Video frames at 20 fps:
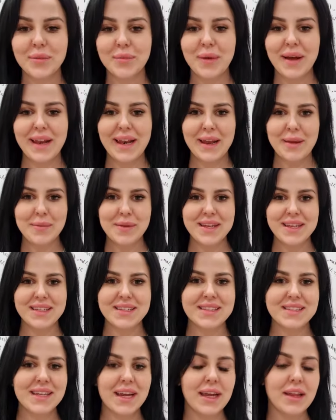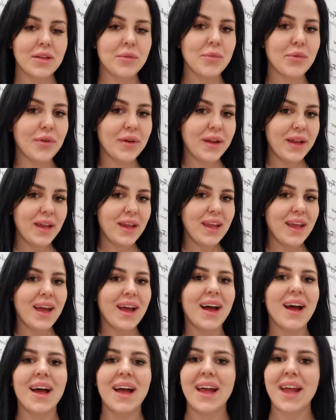My name is Taylor Maree.
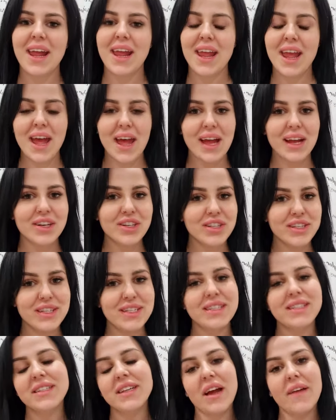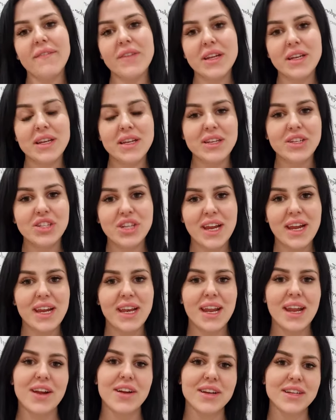I actually discovered
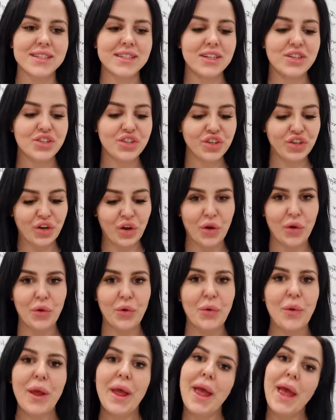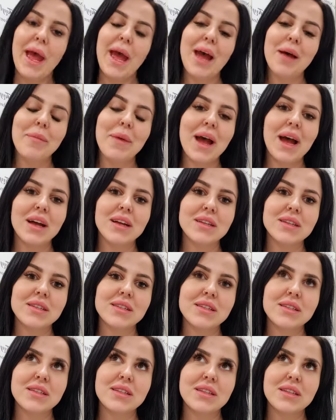Jayne Hair Extension Co.
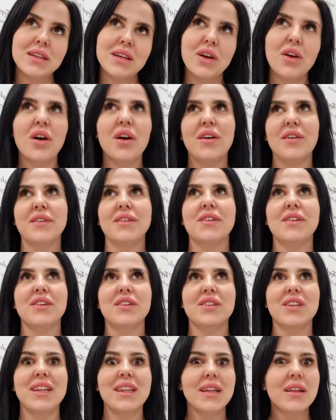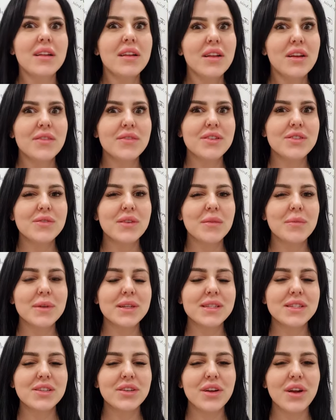about, a little over 12
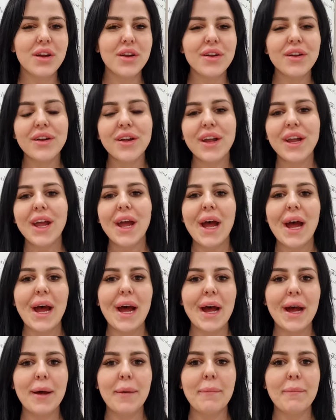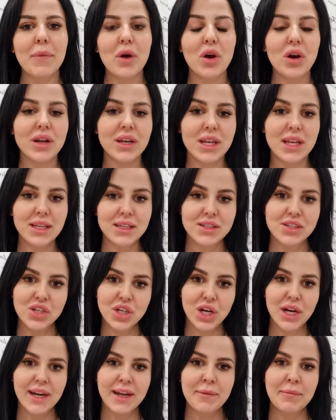months ago on
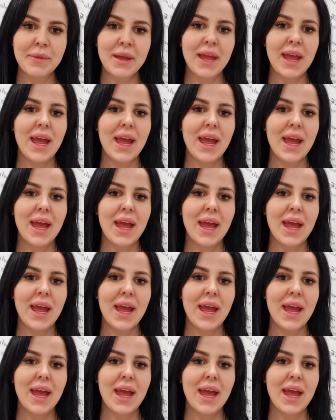Instagram.